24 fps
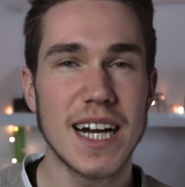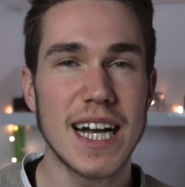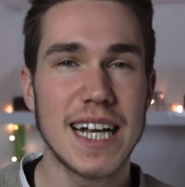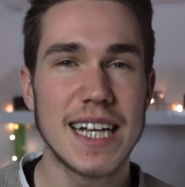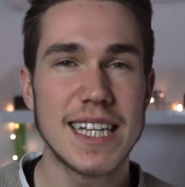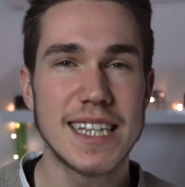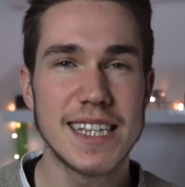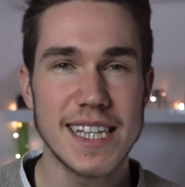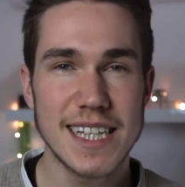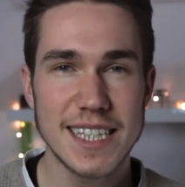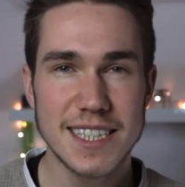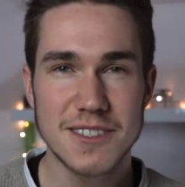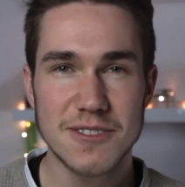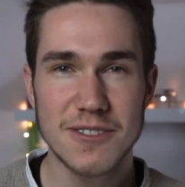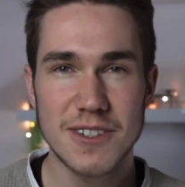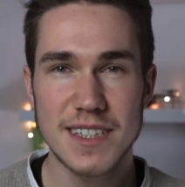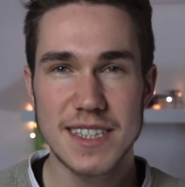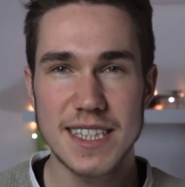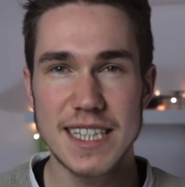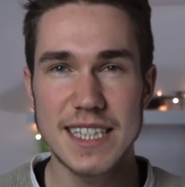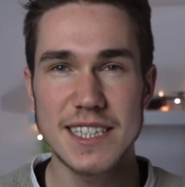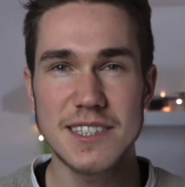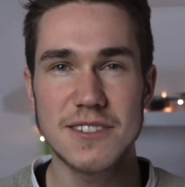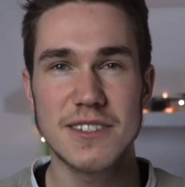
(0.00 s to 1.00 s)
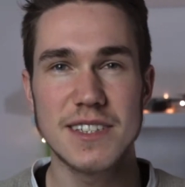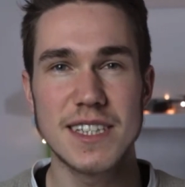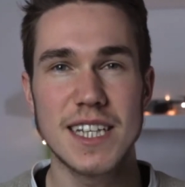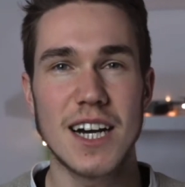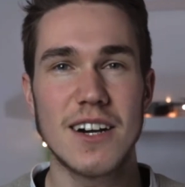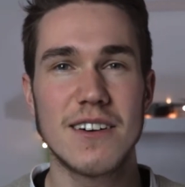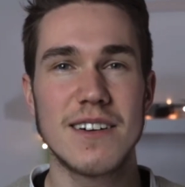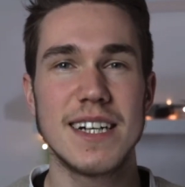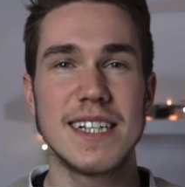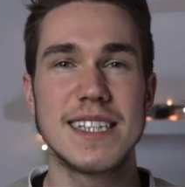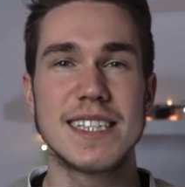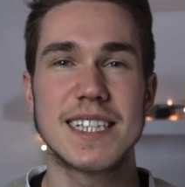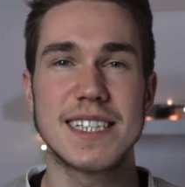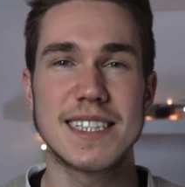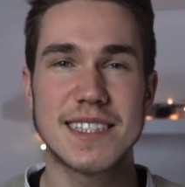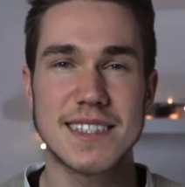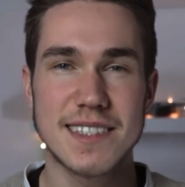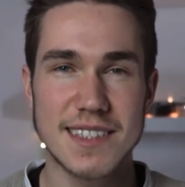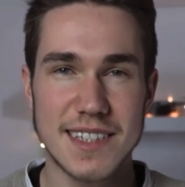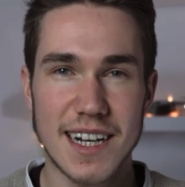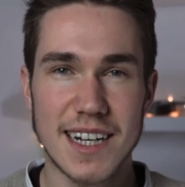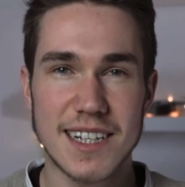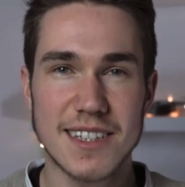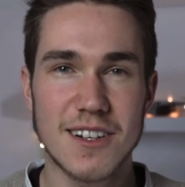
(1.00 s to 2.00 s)
and let's roll the intro now and then
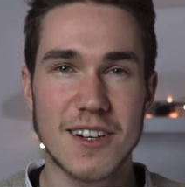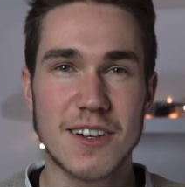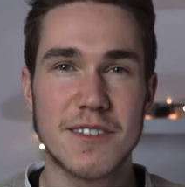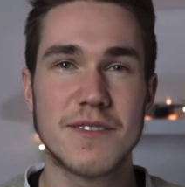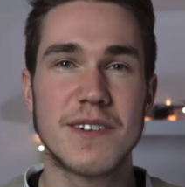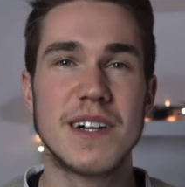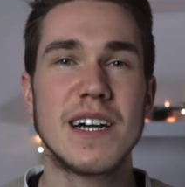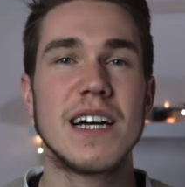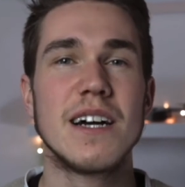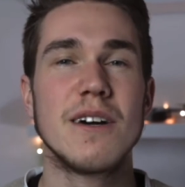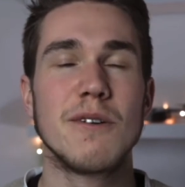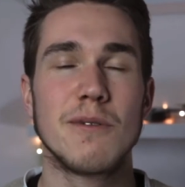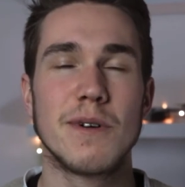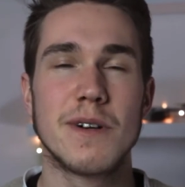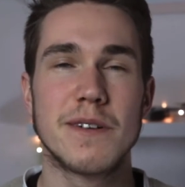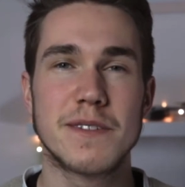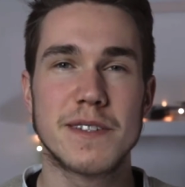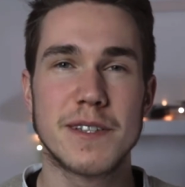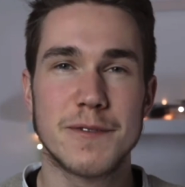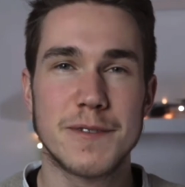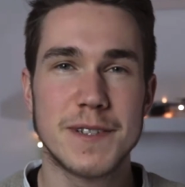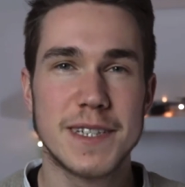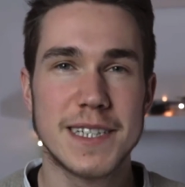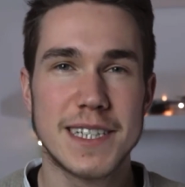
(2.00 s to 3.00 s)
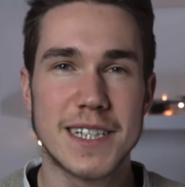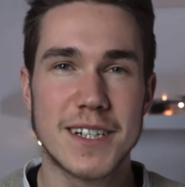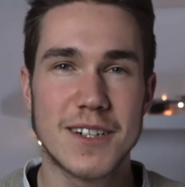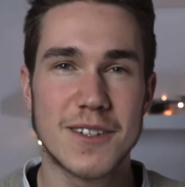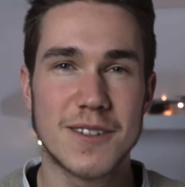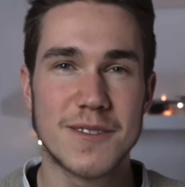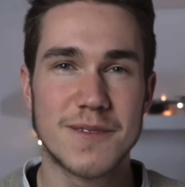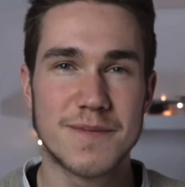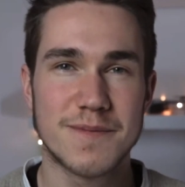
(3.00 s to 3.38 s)
start off with the video.